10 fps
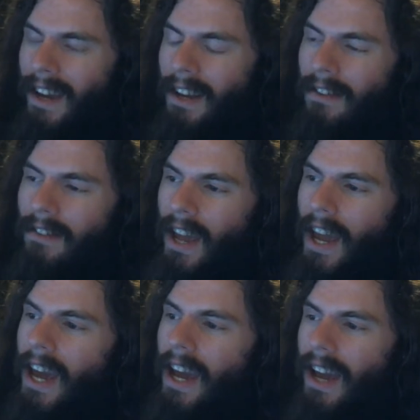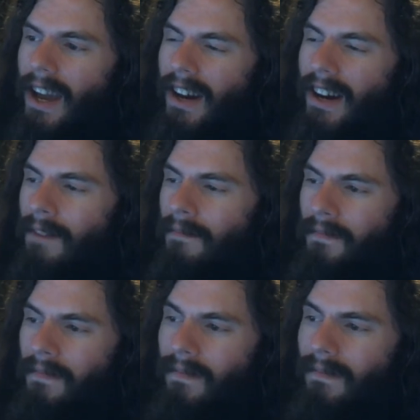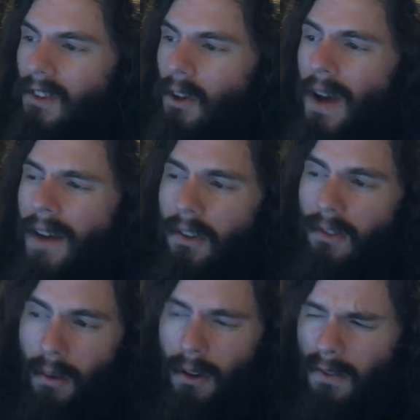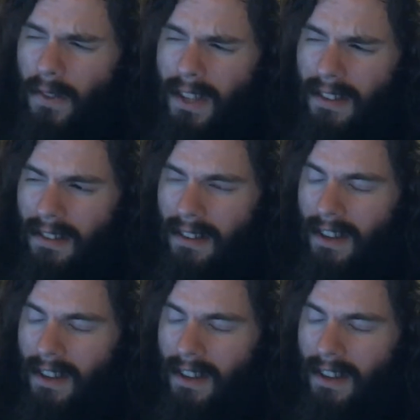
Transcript: and just say, hey, um, do you have a source for this?